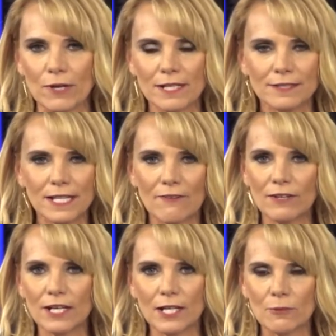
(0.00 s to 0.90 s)
He's
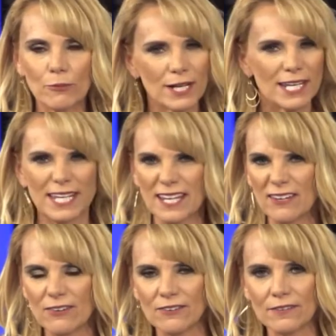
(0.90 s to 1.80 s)
never going to bring
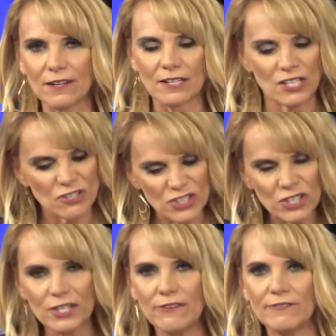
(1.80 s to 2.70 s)
guilt, and you
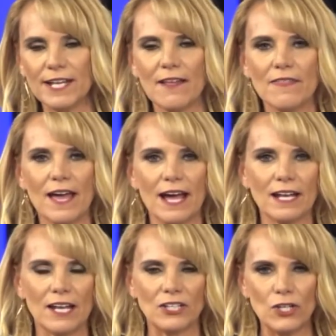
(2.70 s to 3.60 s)
shouldn't have done
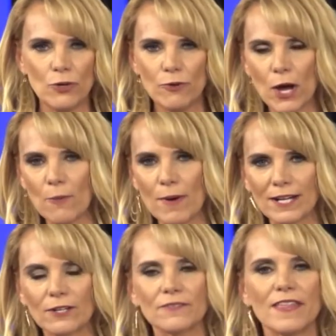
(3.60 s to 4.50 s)
that, and you know
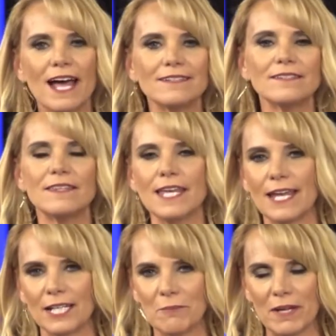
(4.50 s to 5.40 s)
better. That's the
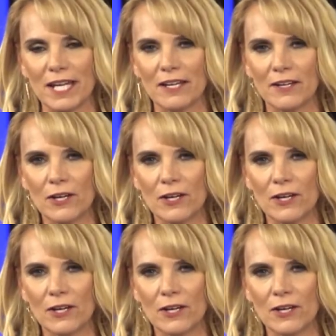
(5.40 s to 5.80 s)
enemy.